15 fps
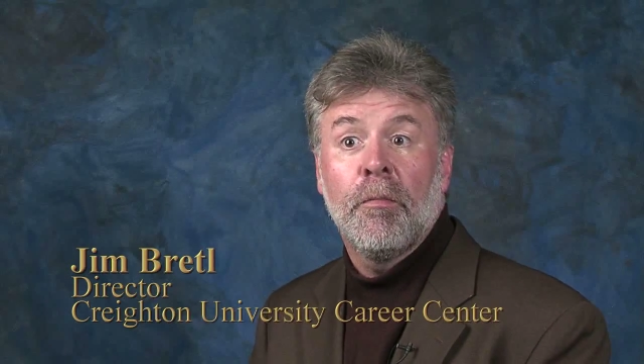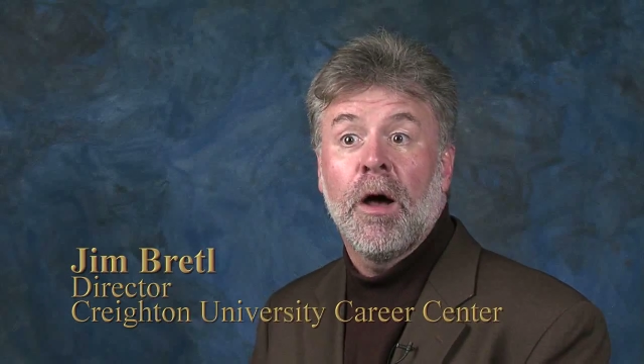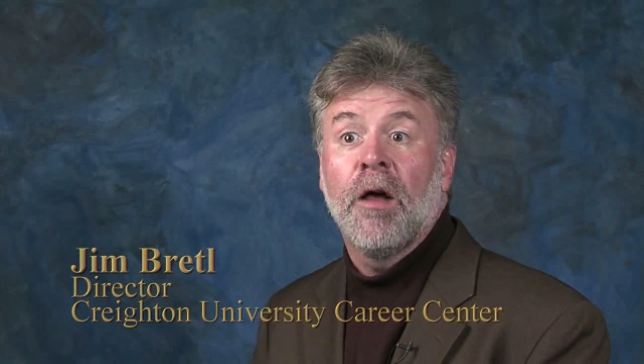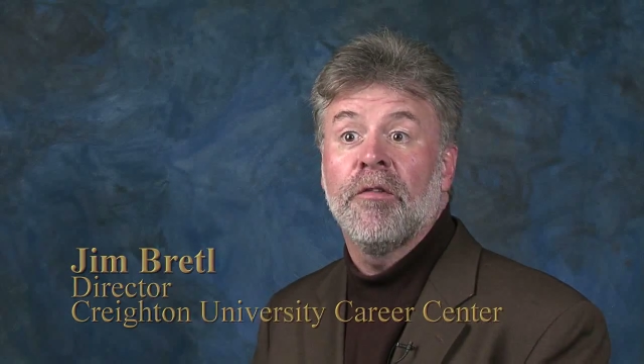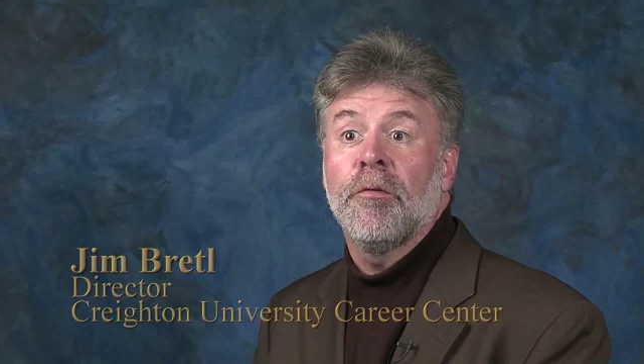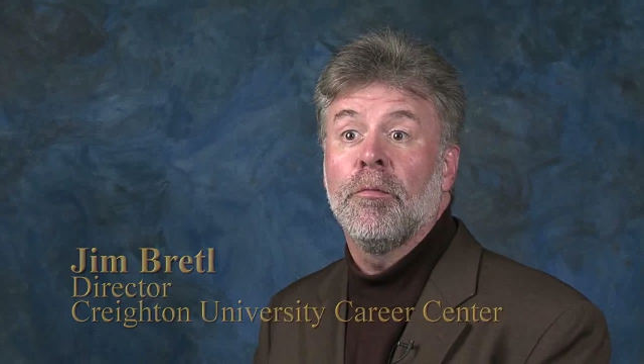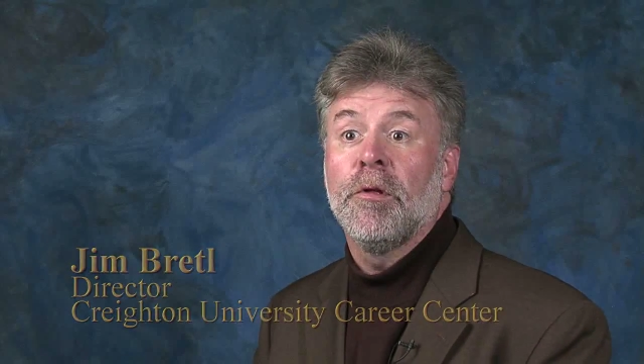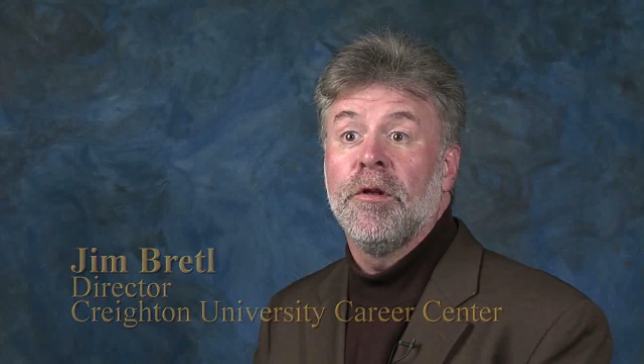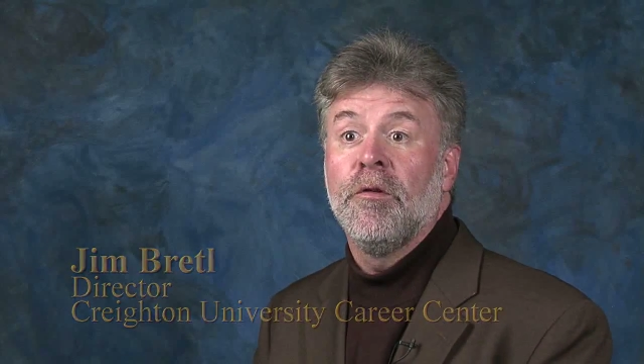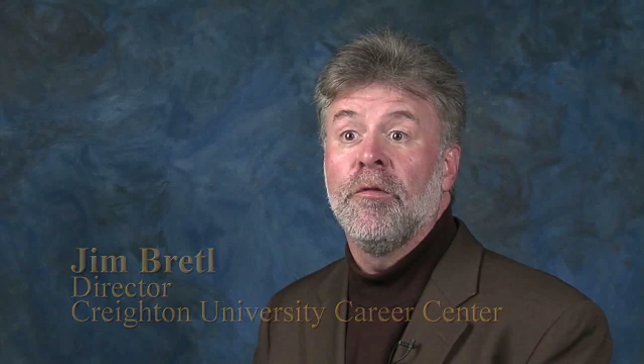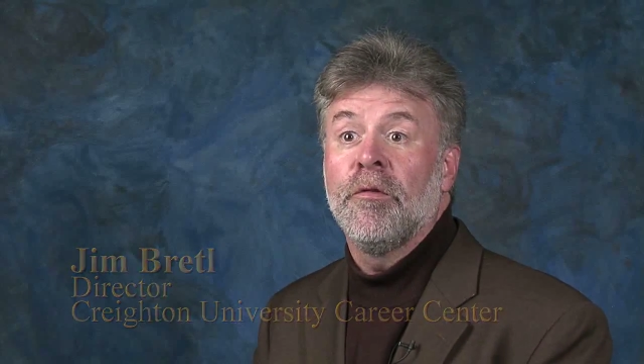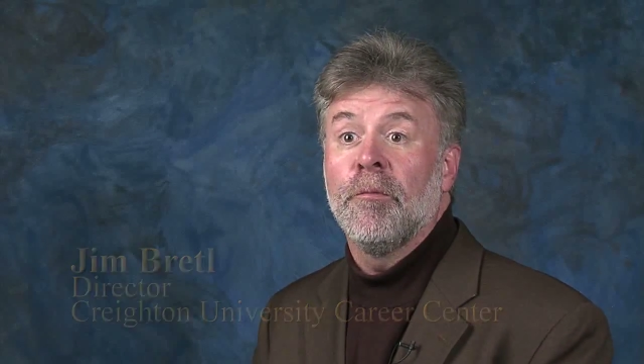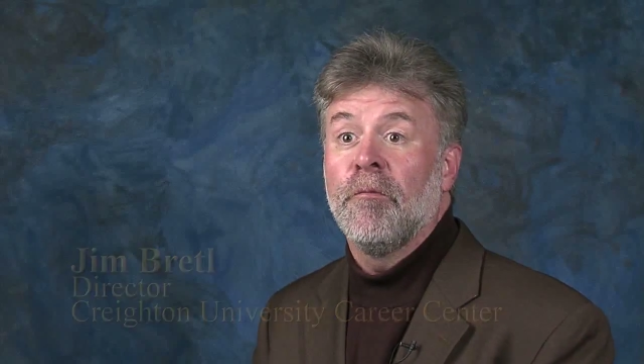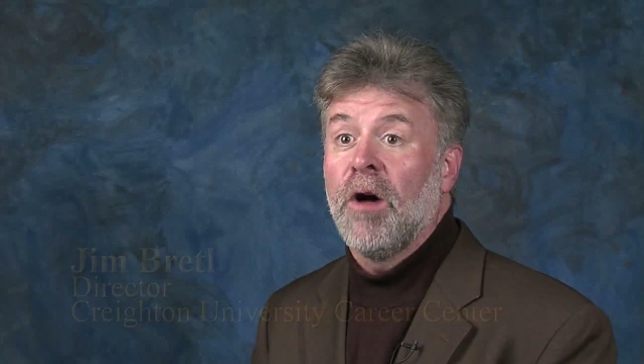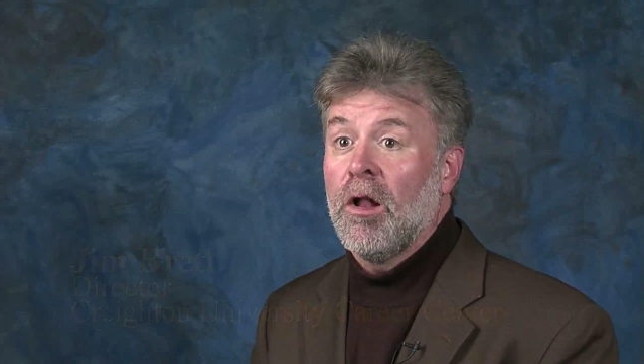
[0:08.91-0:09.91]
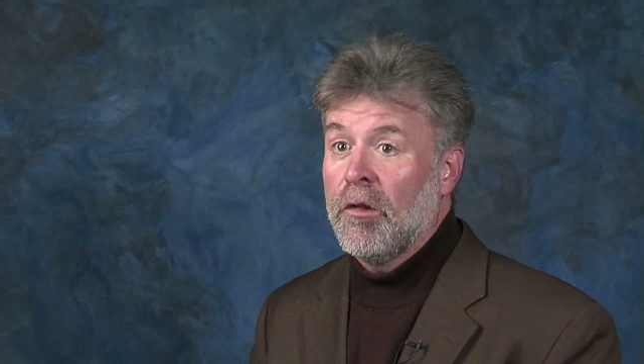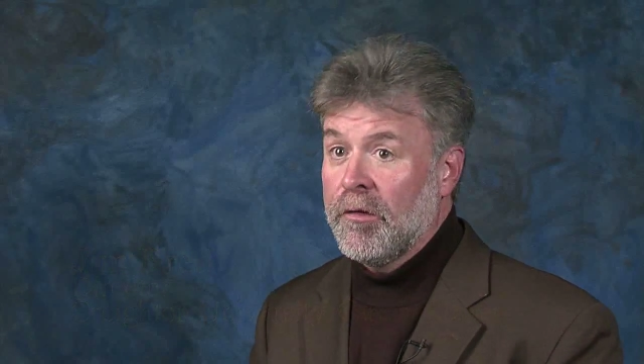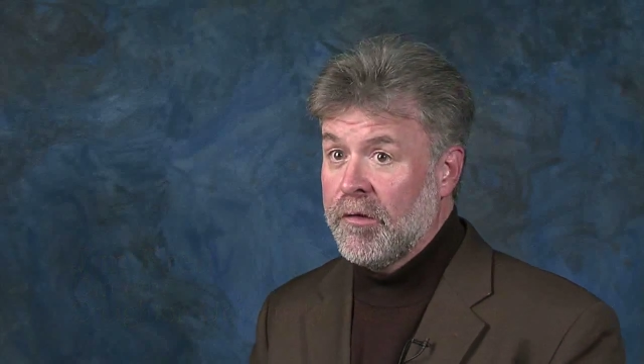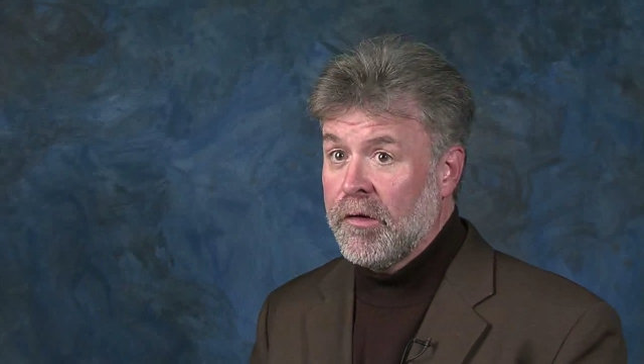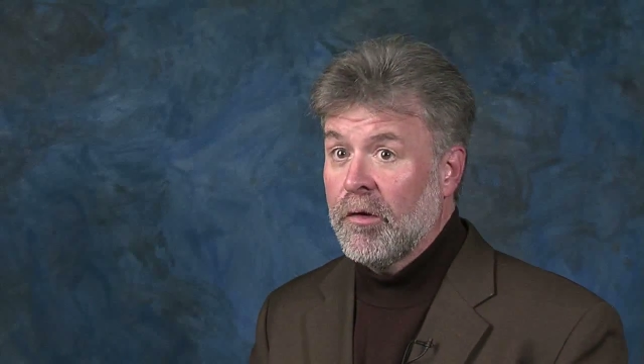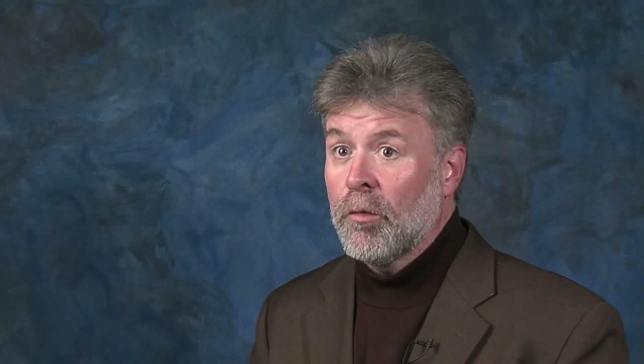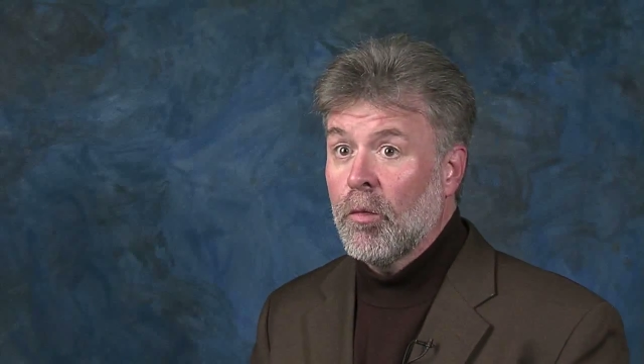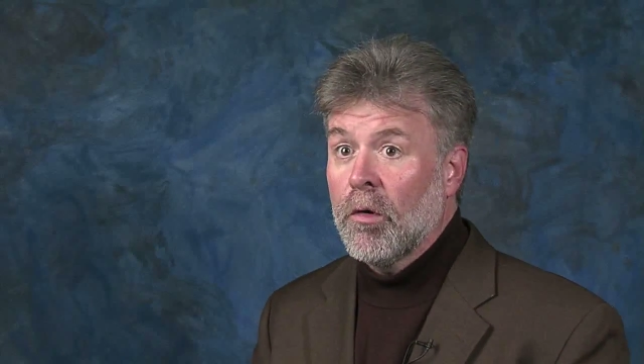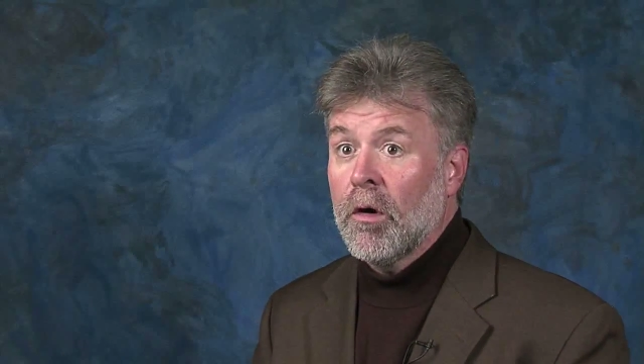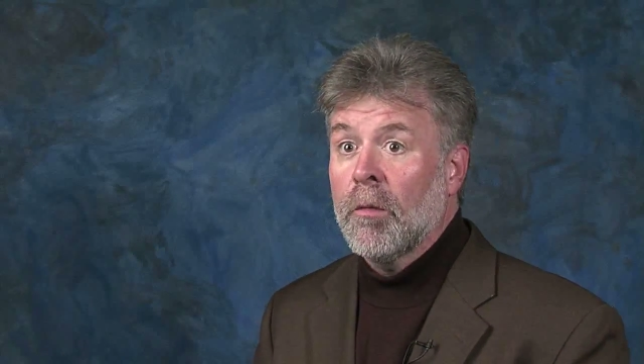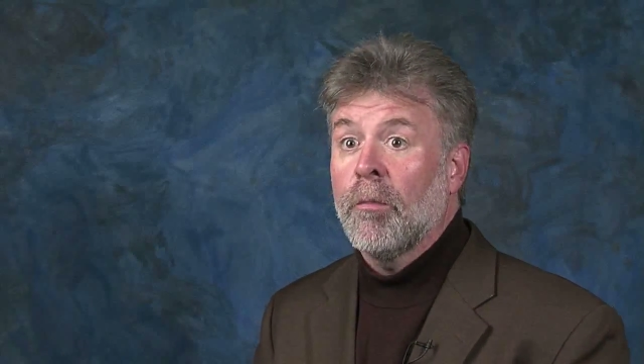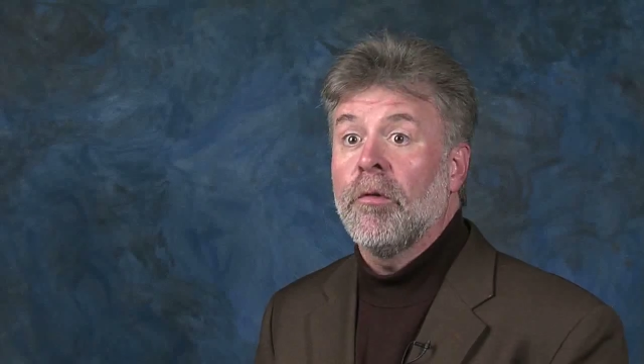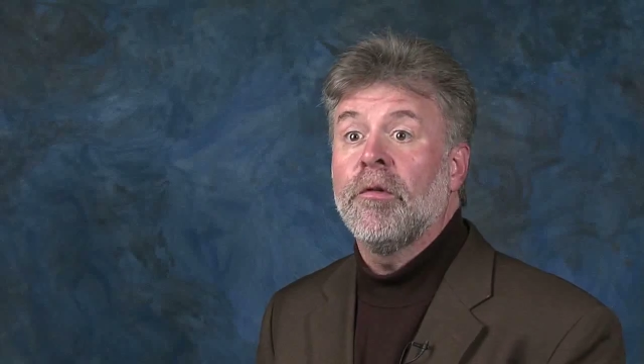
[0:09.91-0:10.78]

possibly do some volunteer work,